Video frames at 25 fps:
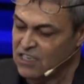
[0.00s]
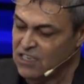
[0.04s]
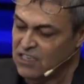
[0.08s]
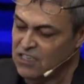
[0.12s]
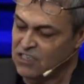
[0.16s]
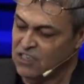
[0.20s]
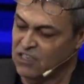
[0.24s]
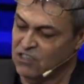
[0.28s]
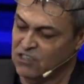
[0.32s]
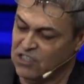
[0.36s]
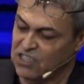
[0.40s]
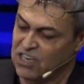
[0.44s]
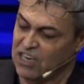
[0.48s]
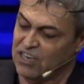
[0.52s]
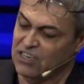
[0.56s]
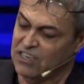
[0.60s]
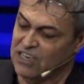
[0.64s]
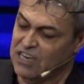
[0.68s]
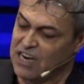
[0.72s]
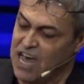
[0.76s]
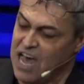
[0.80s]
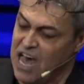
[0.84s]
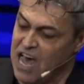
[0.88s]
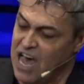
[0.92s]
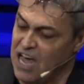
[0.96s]
you shall
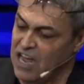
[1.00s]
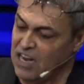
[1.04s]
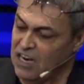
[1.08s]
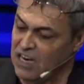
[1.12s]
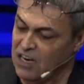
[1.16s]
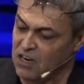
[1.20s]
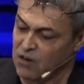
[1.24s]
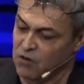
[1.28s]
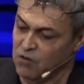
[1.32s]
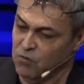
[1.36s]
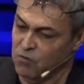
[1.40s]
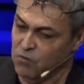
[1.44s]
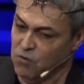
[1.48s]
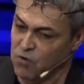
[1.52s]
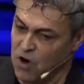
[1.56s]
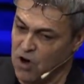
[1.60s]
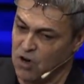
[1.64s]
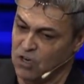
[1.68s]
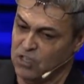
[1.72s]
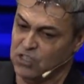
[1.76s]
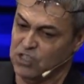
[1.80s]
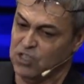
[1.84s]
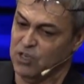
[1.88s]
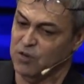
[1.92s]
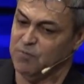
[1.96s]
not
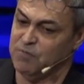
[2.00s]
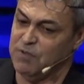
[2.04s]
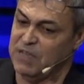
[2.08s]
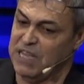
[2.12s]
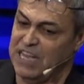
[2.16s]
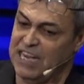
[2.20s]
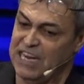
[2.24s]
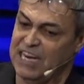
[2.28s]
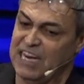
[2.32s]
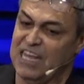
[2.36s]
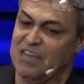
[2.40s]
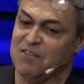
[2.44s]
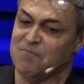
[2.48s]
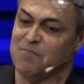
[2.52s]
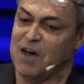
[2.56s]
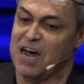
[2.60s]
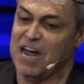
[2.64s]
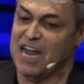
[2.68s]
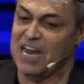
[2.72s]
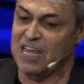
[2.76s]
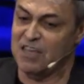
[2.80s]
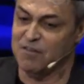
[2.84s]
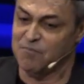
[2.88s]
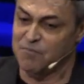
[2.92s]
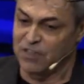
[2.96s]
worship
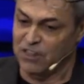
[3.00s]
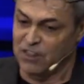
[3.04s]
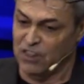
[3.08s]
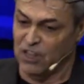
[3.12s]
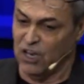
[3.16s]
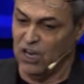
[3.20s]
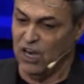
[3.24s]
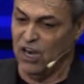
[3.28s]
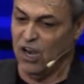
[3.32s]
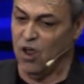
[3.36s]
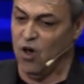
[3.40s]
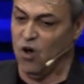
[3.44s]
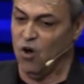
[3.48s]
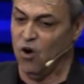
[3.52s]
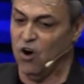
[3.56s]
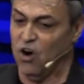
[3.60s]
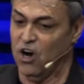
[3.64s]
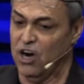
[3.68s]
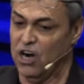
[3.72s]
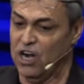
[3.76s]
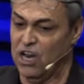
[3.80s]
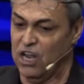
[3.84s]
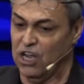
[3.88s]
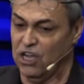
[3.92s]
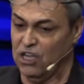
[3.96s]
anybody but the
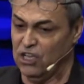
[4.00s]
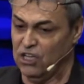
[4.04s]
Lord